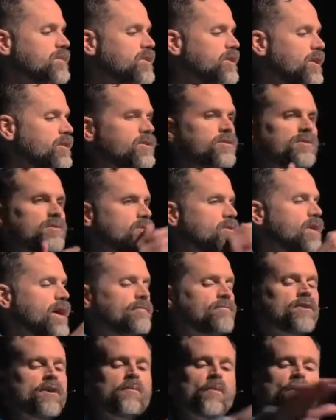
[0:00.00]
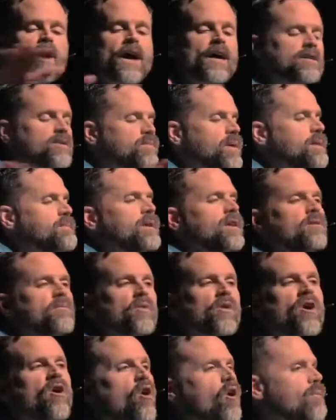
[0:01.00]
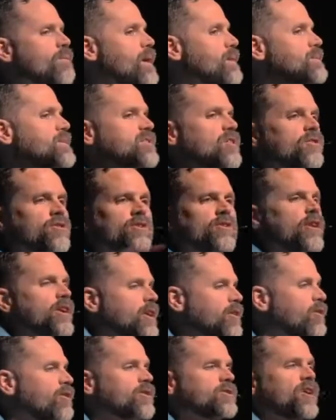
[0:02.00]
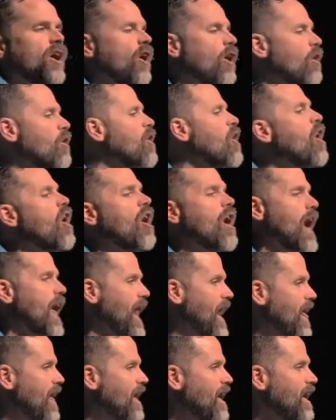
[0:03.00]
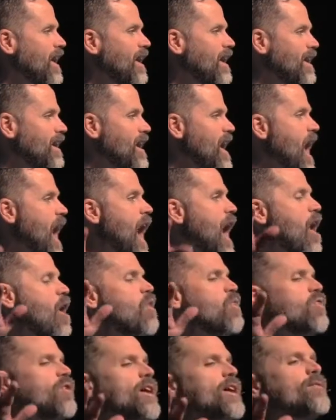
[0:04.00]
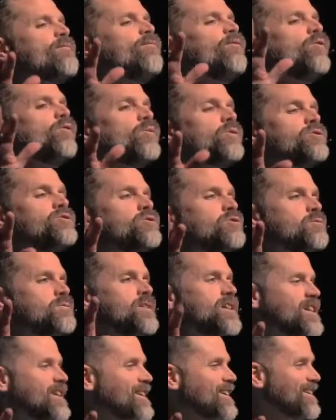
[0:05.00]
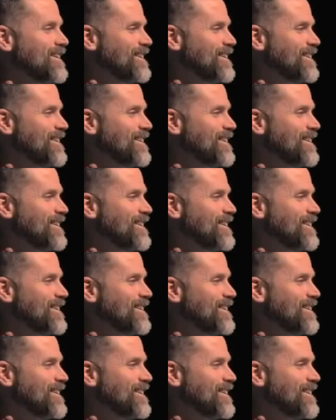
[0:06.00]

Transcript: you know, you, you have no more house payment, no more car payments, all your credit cards, all gone, how thankful would you be?